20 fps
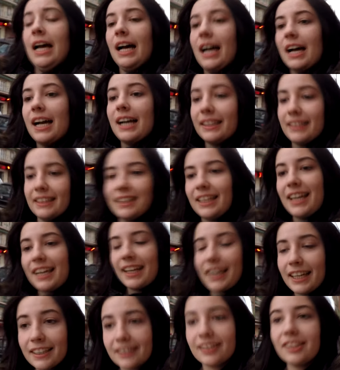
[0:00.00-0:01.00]
And
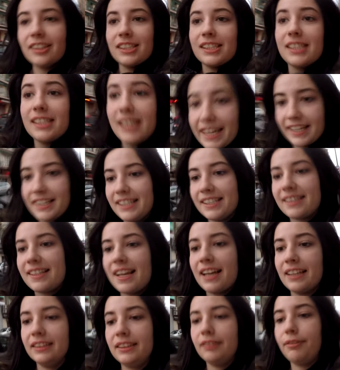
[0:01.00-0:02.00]
it consists
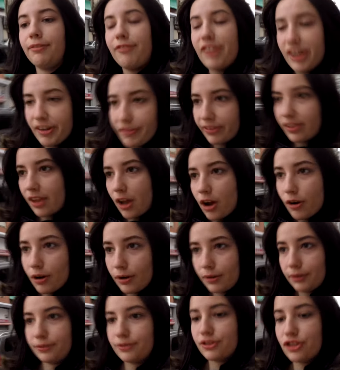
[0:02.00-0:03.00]
that the 5th
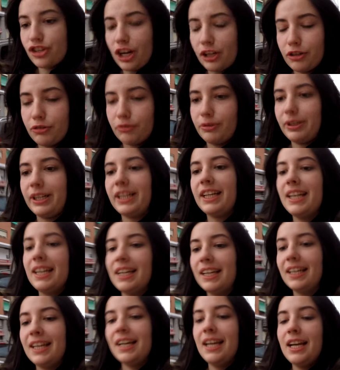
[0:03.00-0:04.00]
of January,
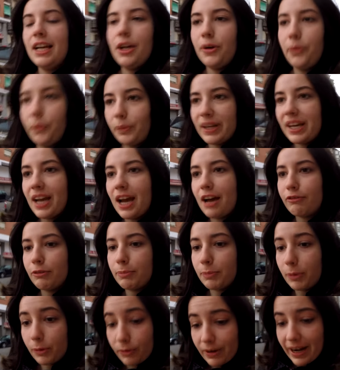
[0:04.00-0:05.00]
we have a
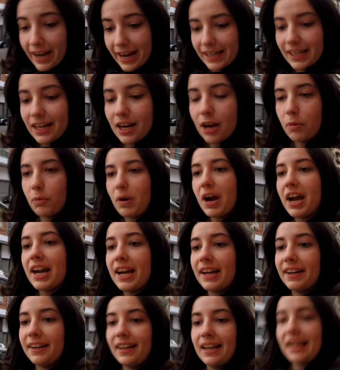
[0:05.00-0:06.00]
parade
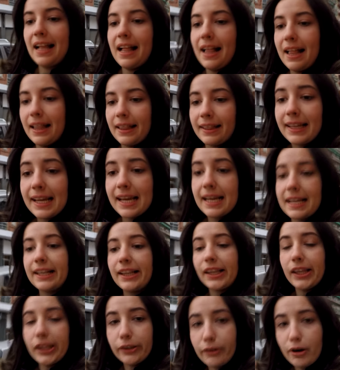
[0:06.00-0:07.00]
where they
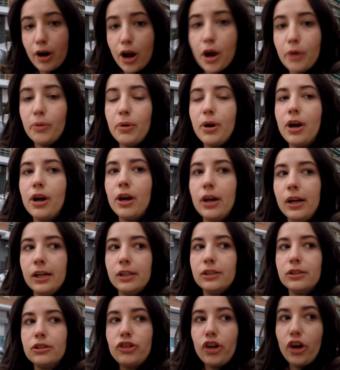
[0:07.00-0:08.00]
throw
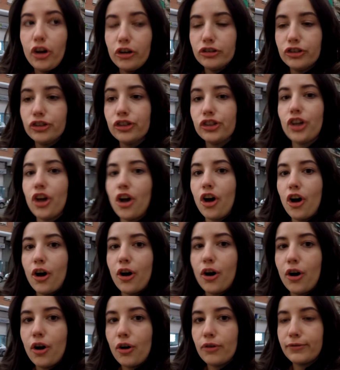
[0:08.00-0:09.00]
tons
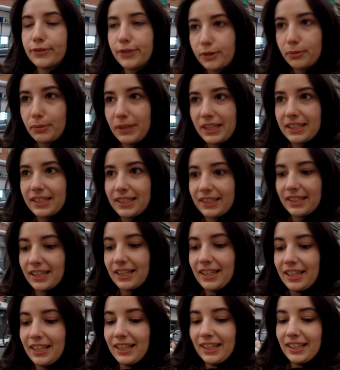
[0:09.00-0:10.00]
of sweets,
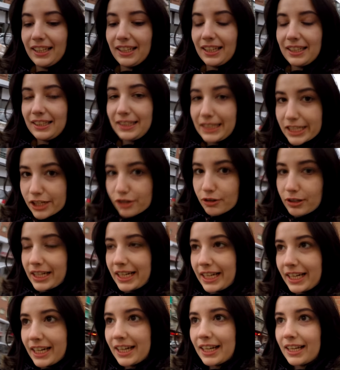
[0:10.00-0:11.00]

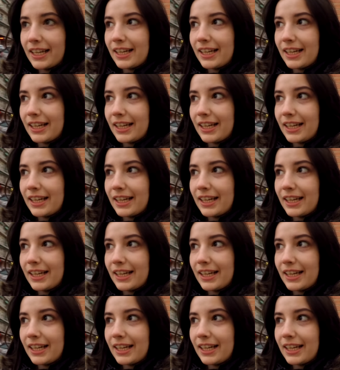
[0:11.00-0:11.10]
literally.